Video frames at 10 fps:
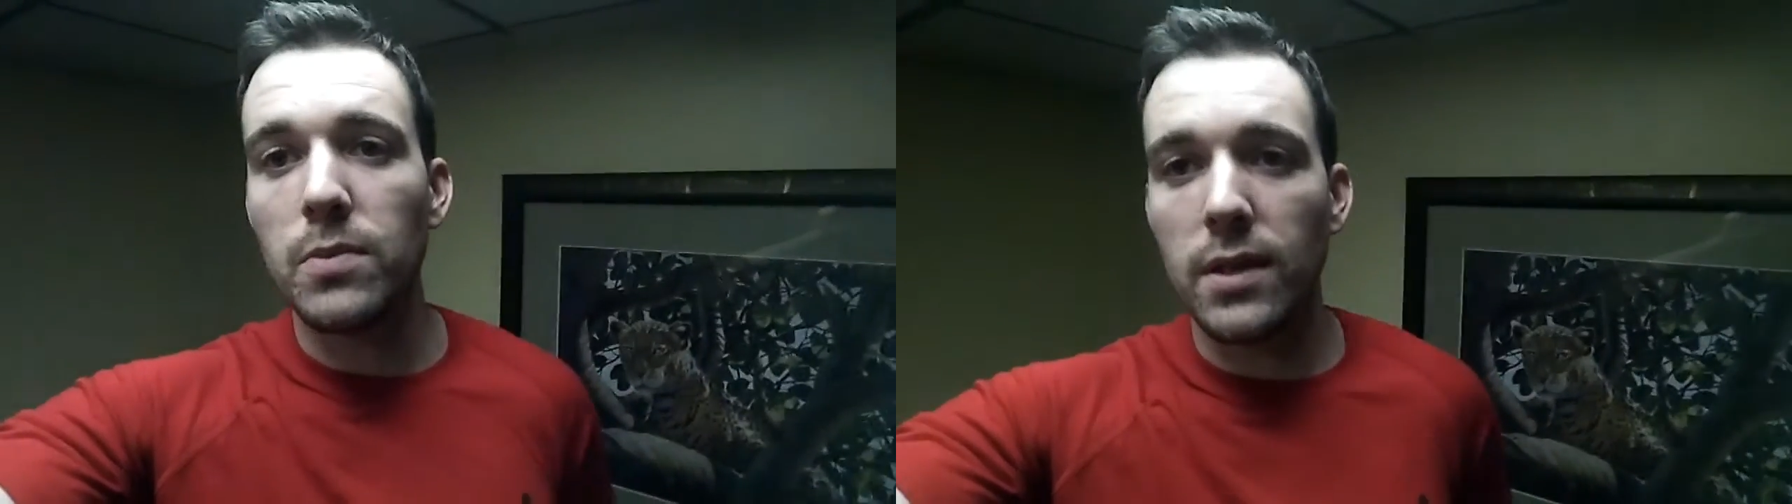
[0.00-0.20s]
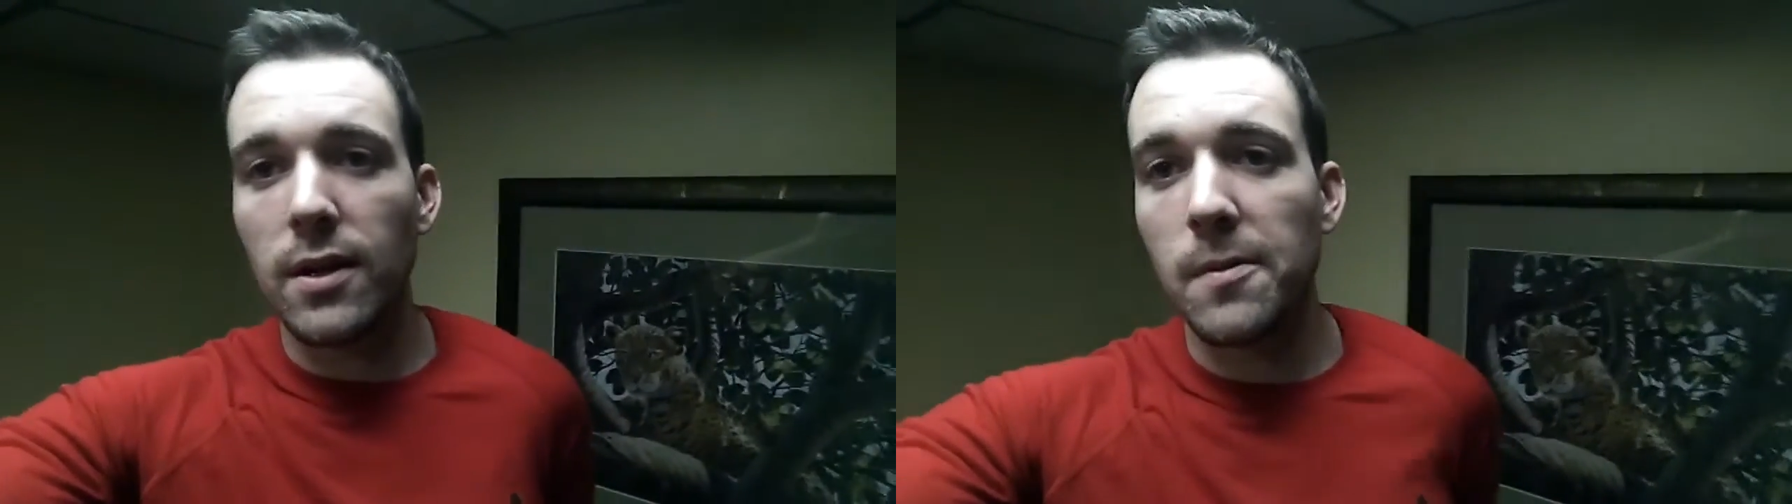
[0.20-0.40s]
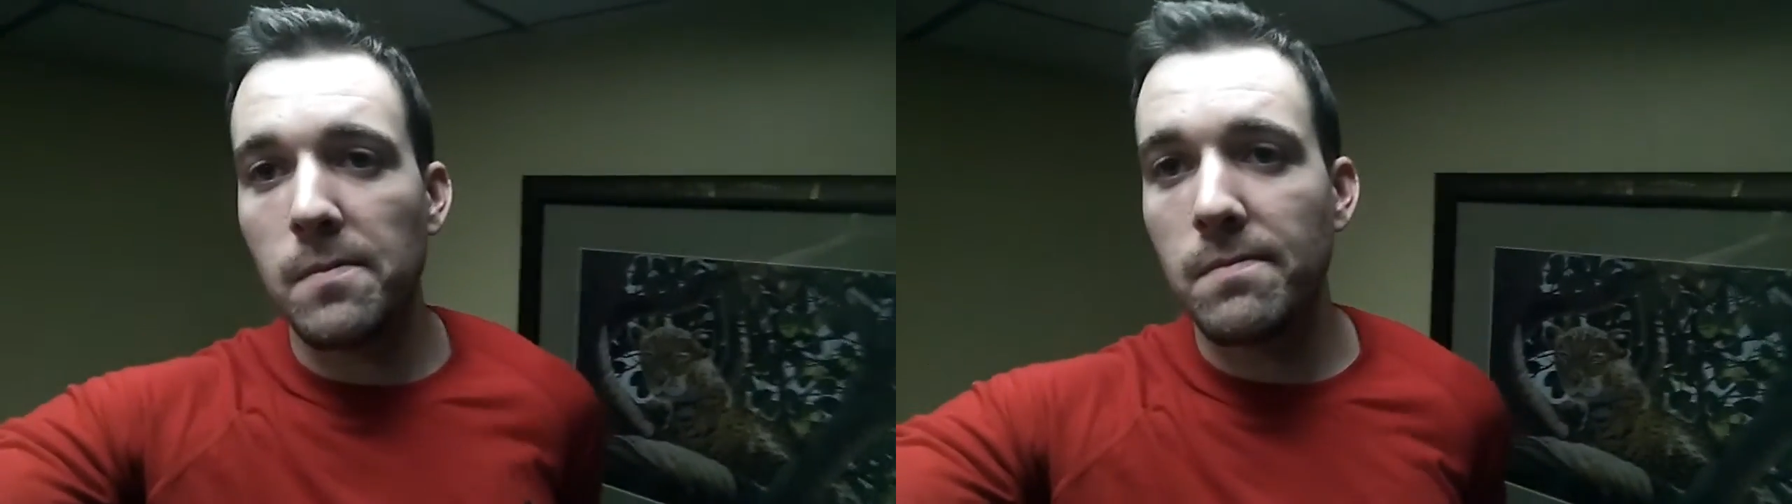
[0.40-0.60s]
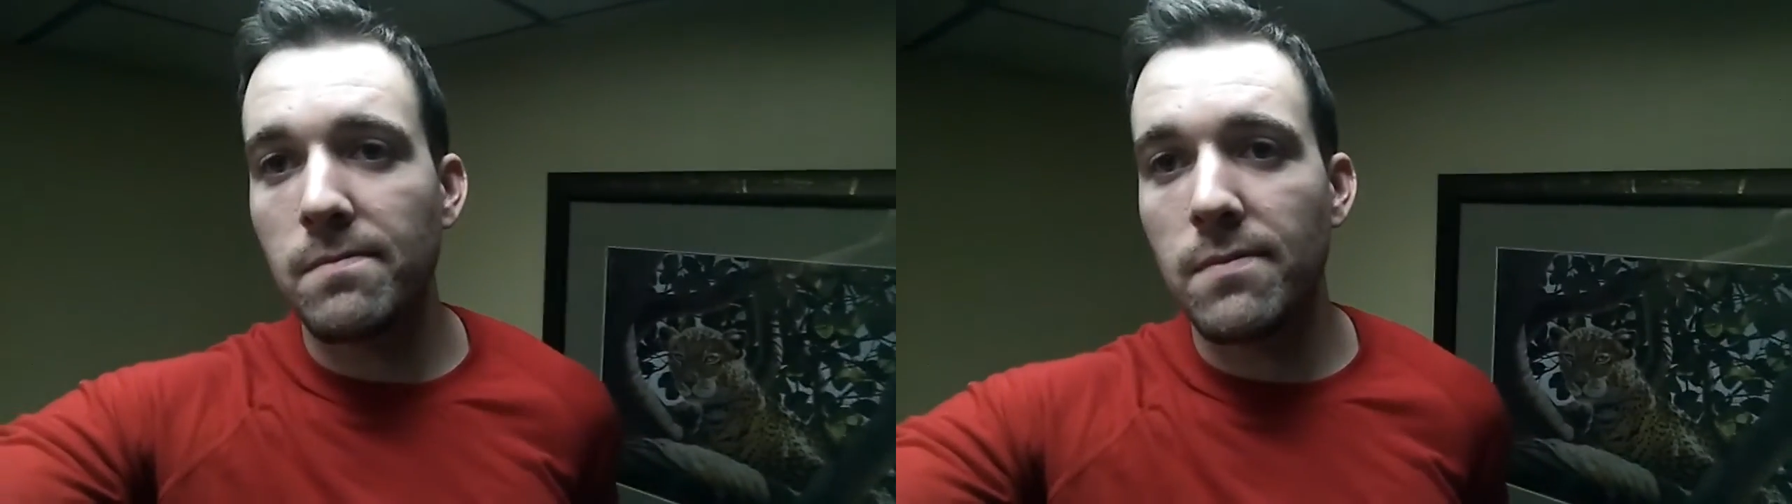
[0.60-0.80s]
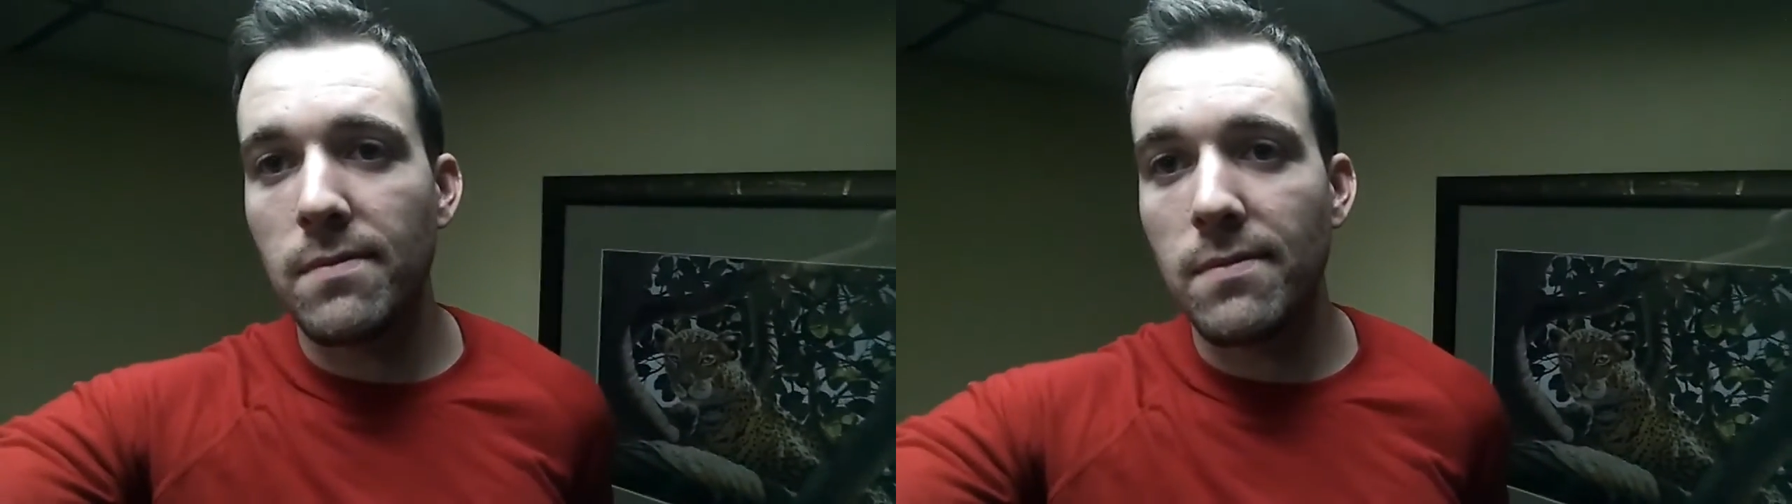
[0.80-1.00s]
become
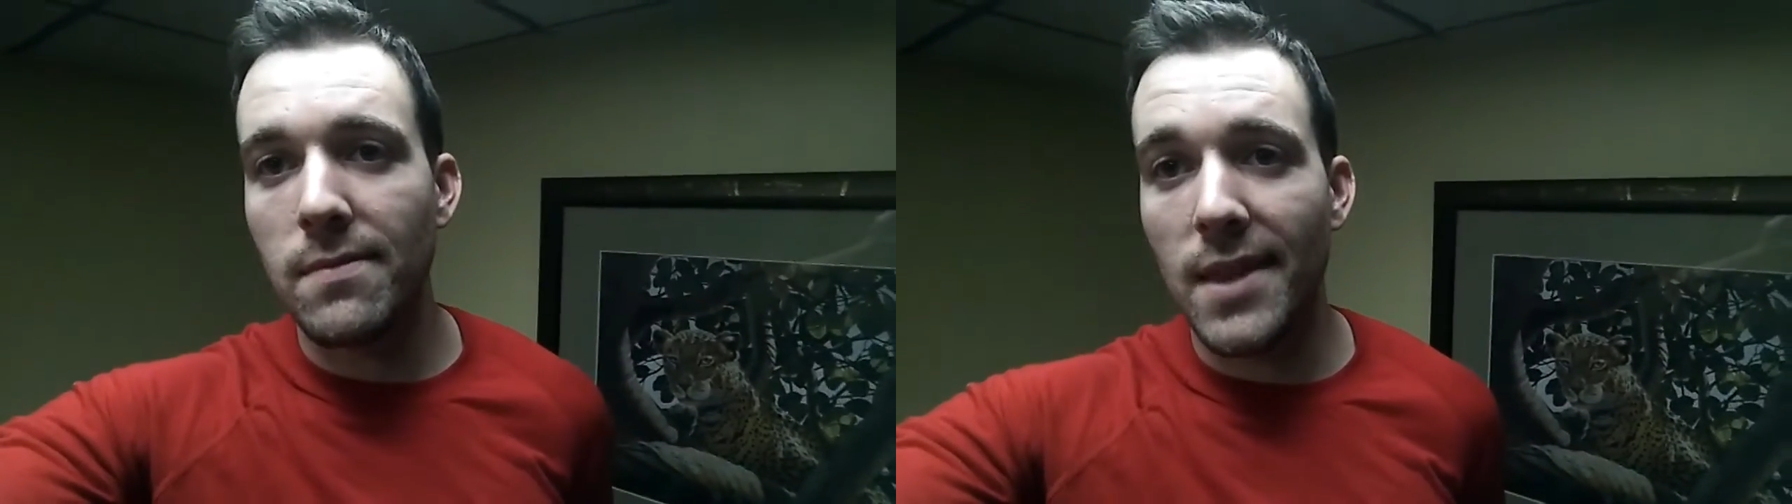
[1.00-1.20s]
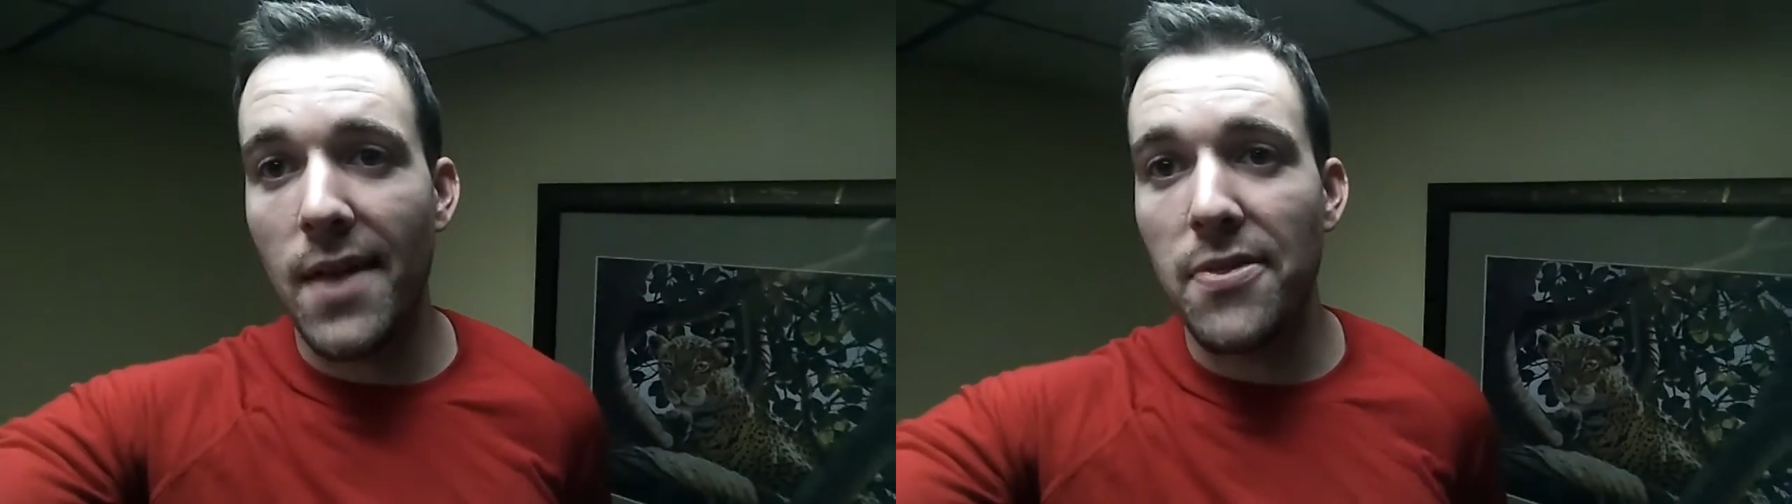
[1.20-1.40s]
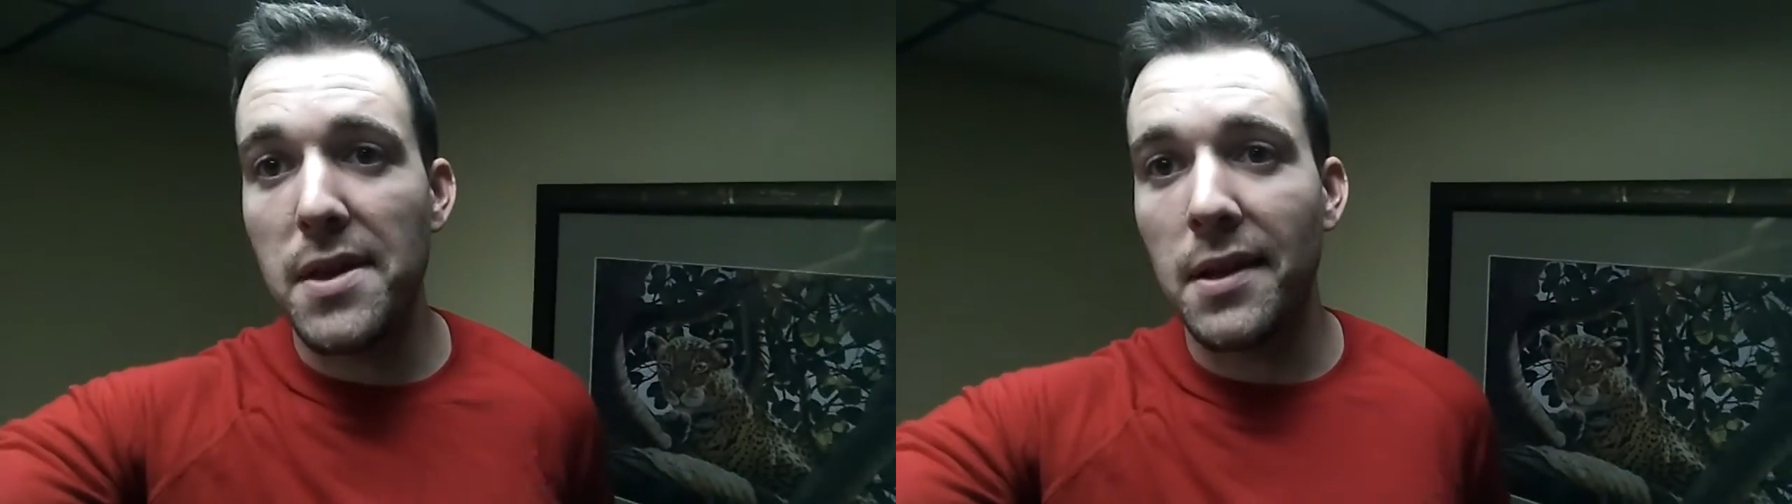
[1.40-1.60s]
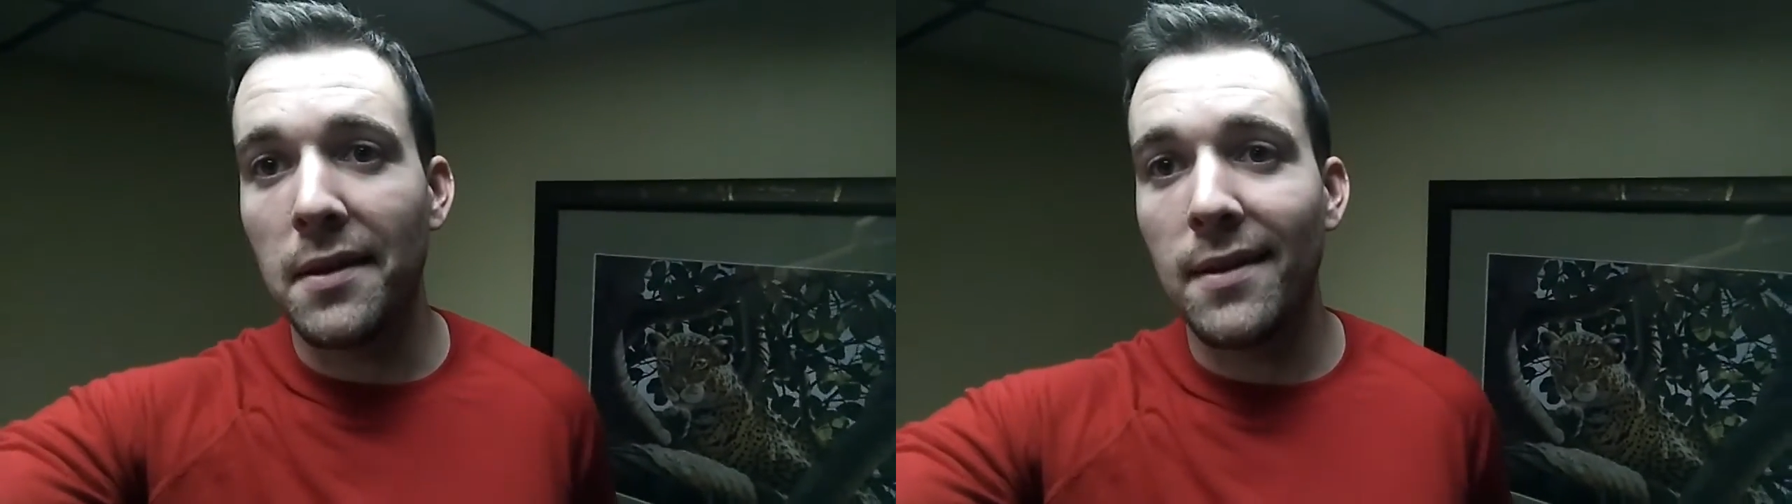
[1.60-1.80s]
that thing.